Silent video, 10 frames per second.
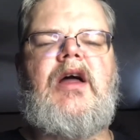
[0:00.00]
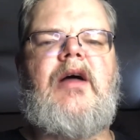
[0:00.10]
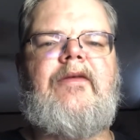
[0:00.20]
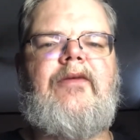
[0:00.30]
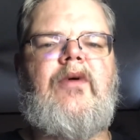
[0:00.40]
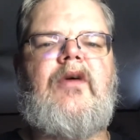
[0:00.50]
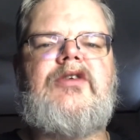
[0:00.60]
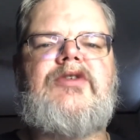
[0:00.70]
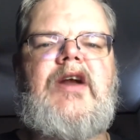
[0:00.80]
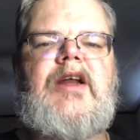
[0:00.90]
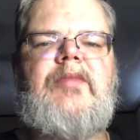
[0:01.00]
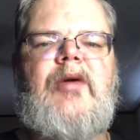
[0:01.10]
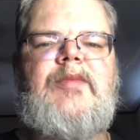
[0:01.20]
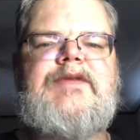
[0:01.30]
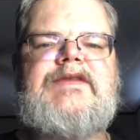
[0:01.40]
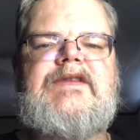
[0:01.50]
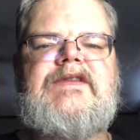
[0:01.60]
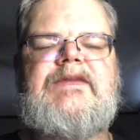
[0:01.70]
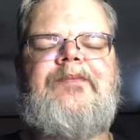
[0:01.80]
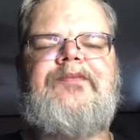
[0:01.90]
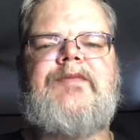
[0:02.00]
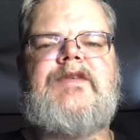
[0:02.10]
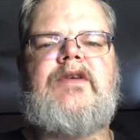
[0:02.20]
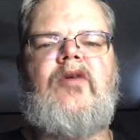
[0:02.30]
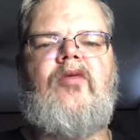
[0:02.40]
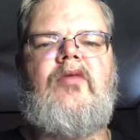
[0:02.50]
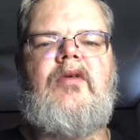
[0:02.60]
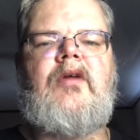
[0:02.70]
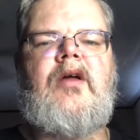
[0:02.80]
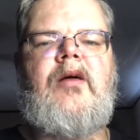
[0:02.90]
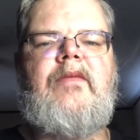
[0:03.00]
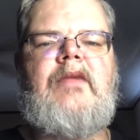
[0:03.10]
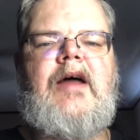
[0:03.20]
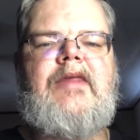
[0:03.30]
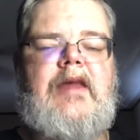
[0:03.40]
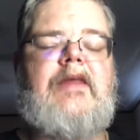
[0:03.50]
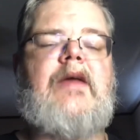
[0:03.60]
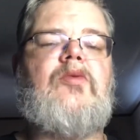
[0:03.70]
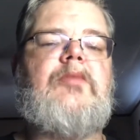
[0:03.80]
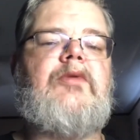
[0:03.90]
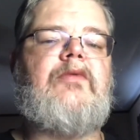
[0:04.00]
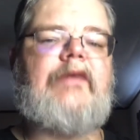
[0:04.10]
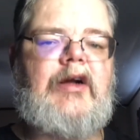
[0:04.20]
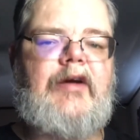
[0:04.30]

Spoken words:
for training purposes, so I think they will be very